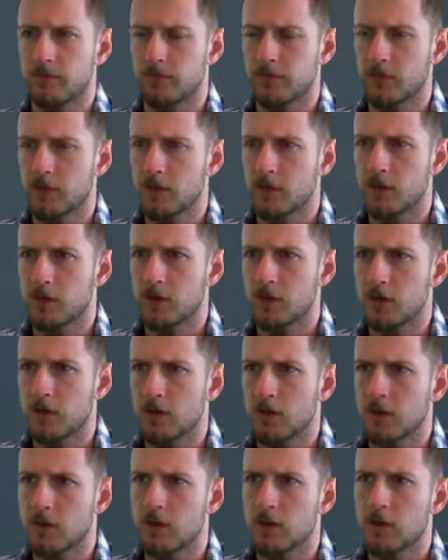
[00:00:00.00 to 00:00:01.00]

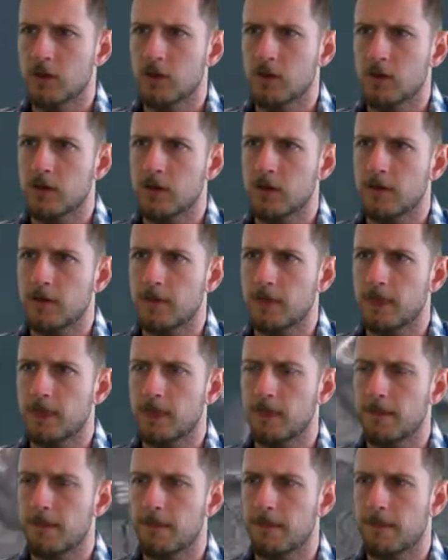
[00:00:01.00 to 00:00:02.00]

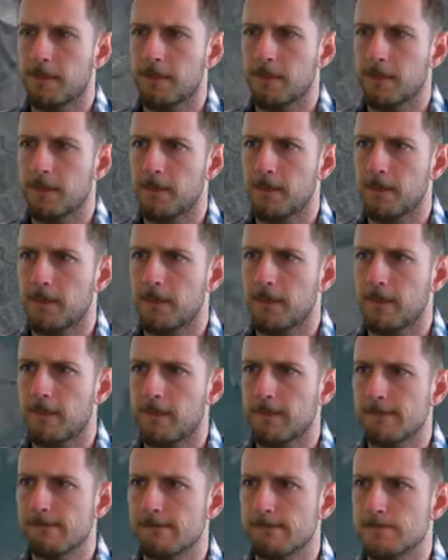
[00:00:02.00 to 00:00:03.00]

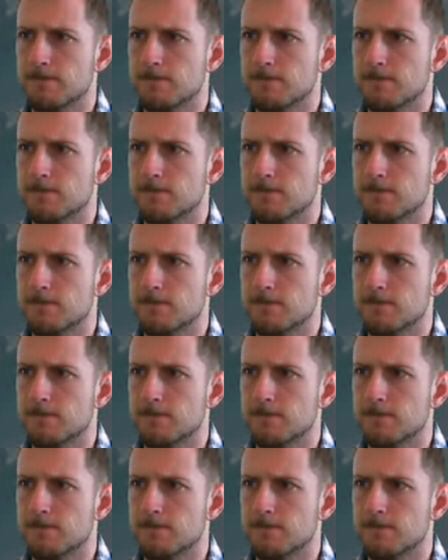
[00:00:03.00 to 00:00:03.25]
Nobody speaks.